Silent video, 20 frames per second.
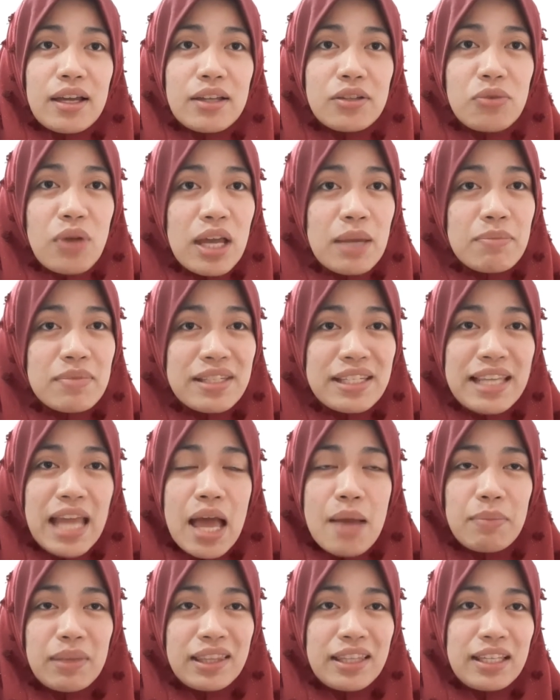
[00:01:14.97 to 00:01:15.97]
tribes
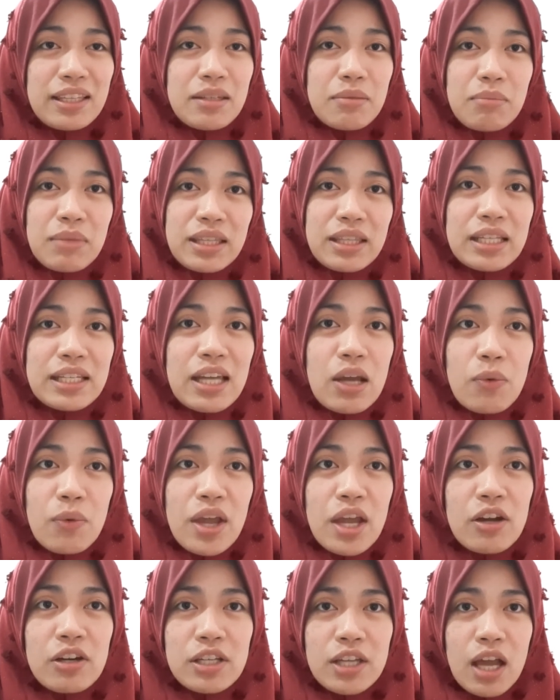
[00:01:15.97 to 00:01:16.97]
inhabiting the Mindanao
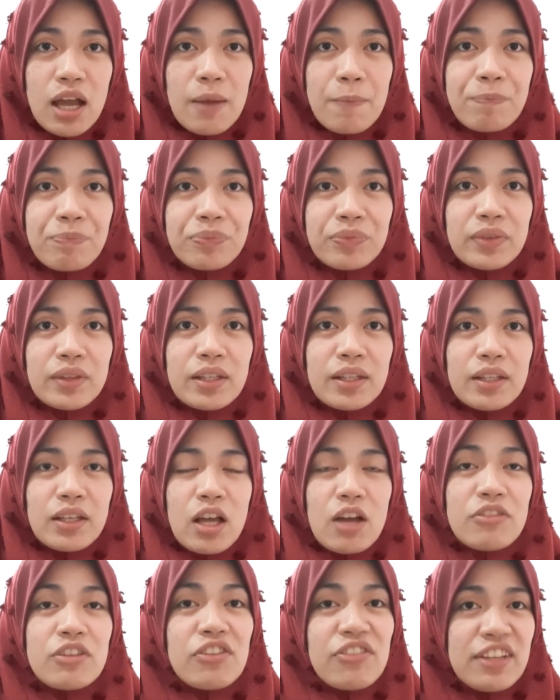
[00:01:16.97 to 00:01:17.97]
area
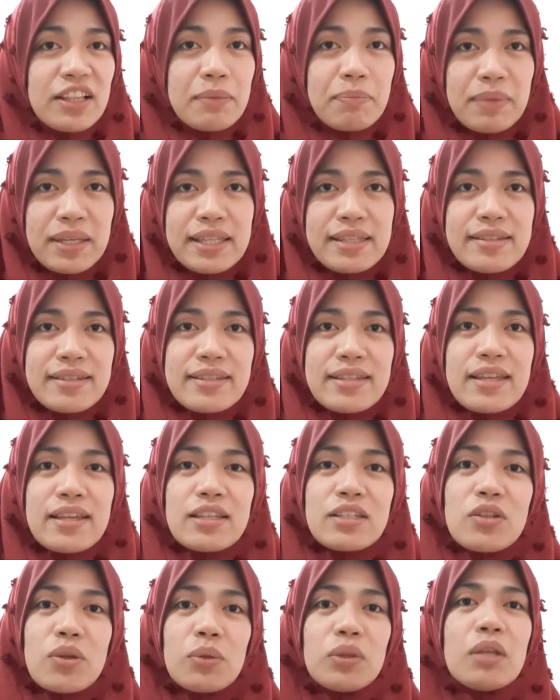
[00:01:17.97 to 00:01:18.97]
of the Philippines.
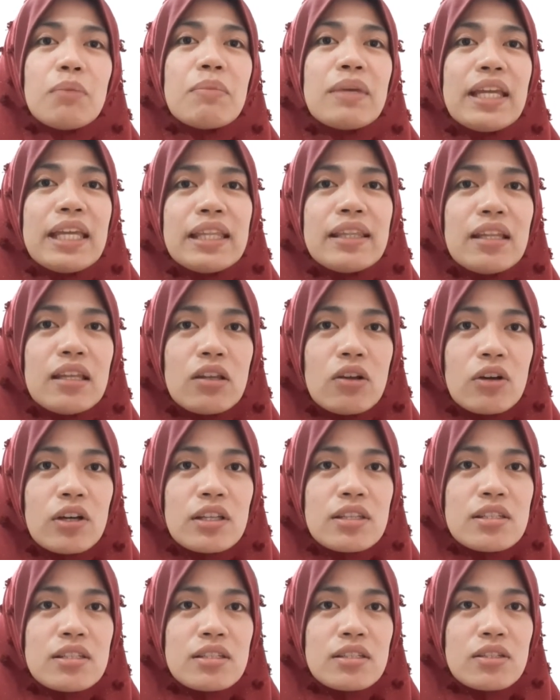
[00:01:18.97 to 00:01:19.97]
So, the
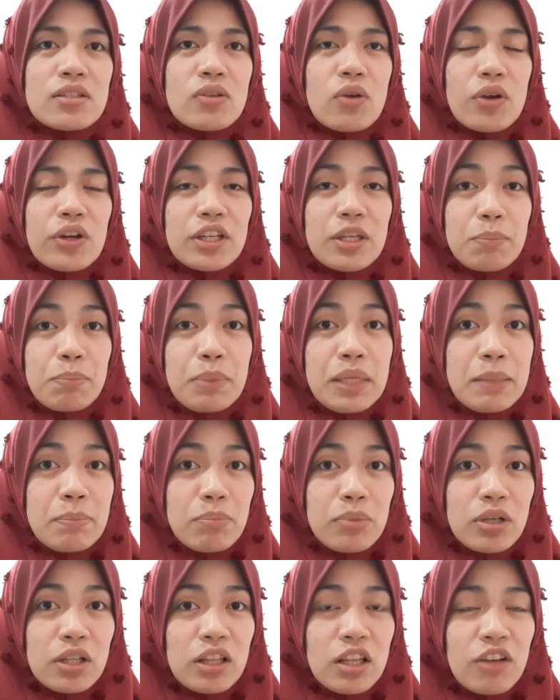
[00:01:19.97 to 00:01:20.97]
Maguindanaons, or the
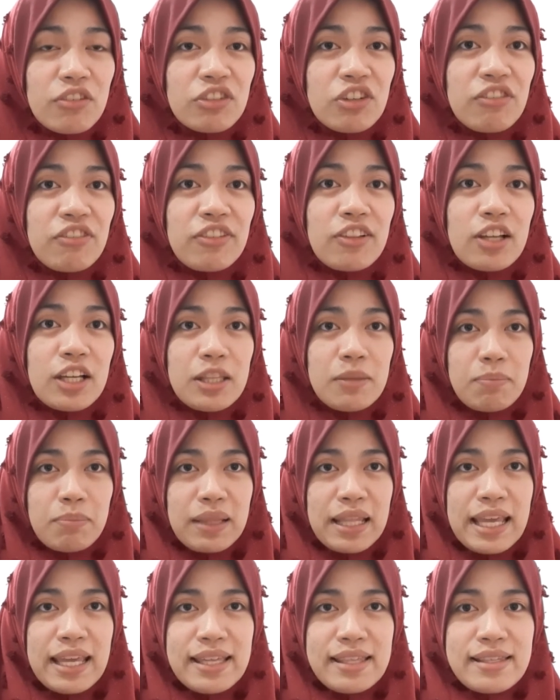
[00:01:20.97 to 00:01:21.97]
people of the
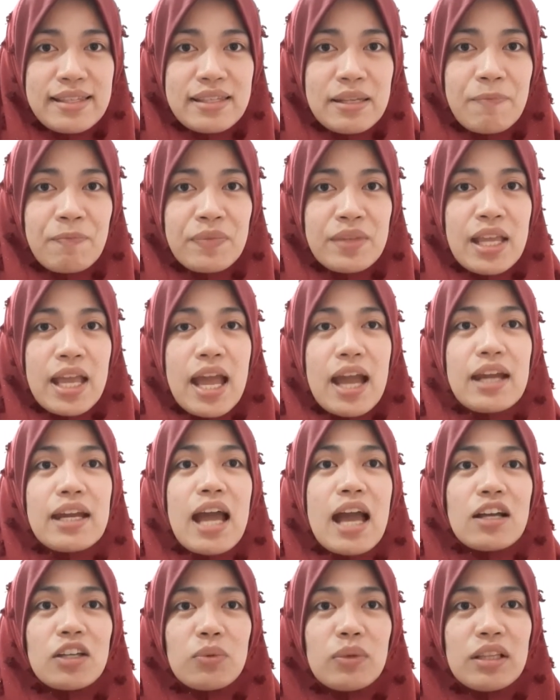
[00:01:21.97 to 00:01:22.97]
floodplains, are
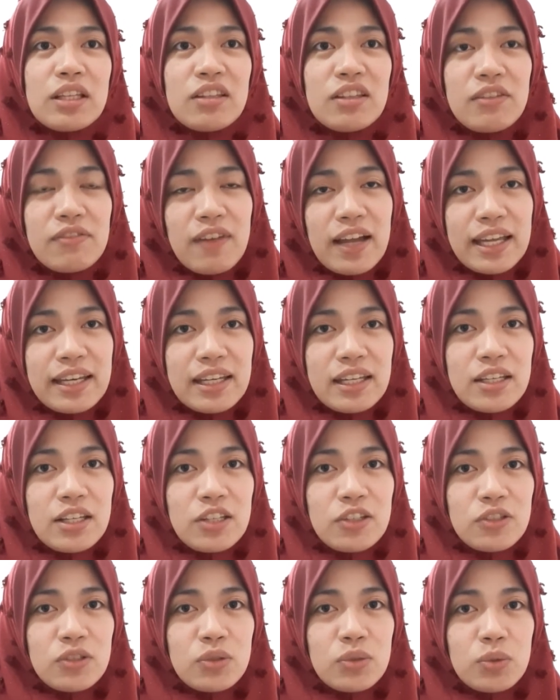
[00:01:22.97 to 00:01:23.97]
actually divided
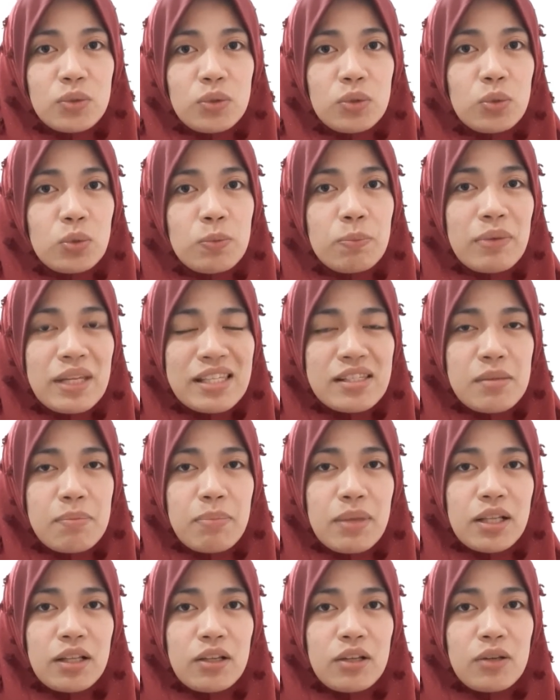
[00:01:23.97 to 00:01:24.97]
into two
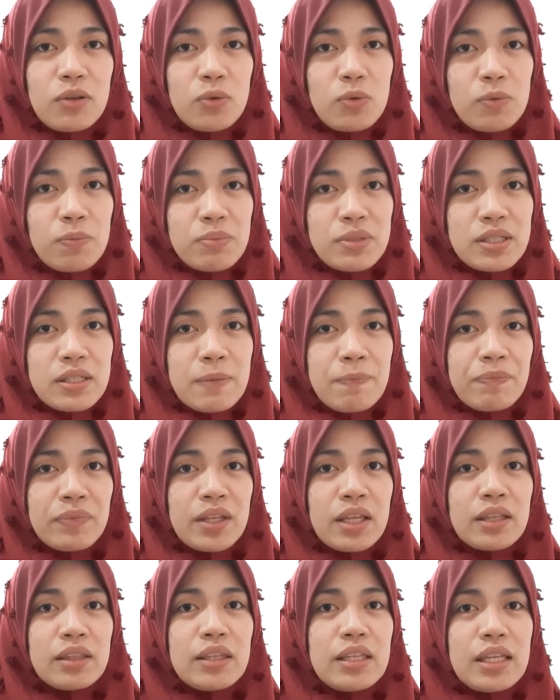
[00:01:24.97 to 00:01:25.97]
principal groups,
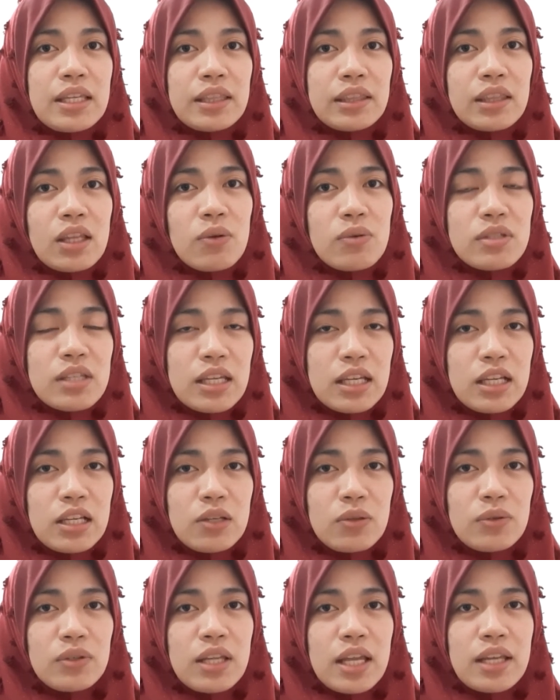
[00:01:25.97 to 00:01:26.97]
the
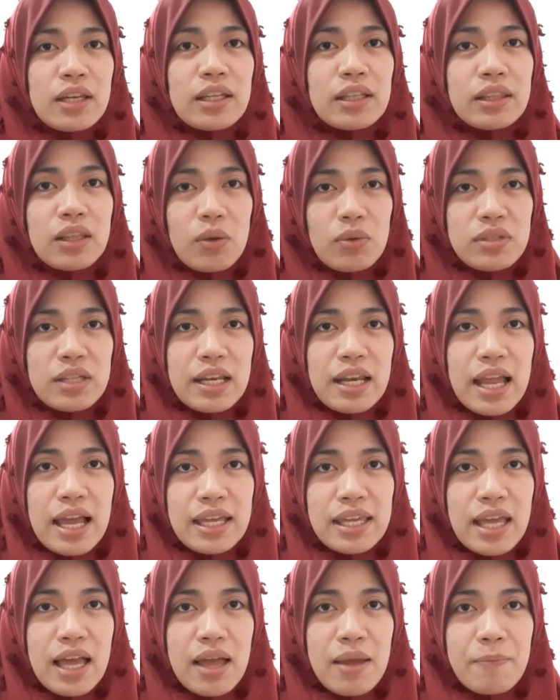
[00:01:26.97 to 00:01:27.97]
Tao-sa-Ilod and the
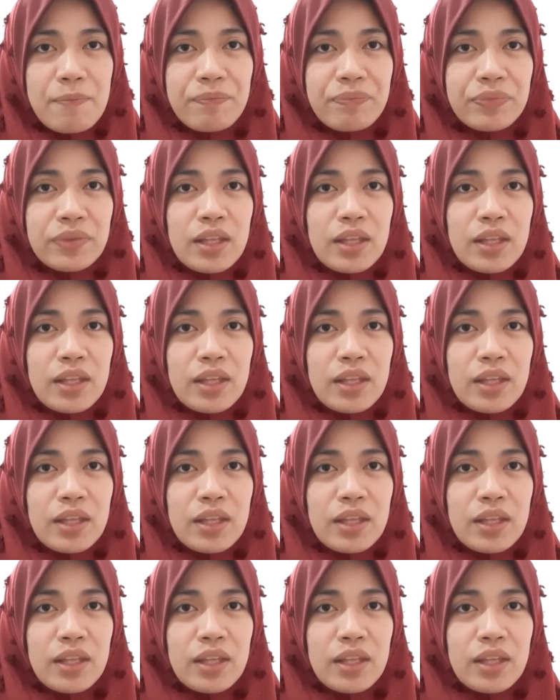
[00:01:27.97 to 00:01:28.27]
Tao-sa-Laya.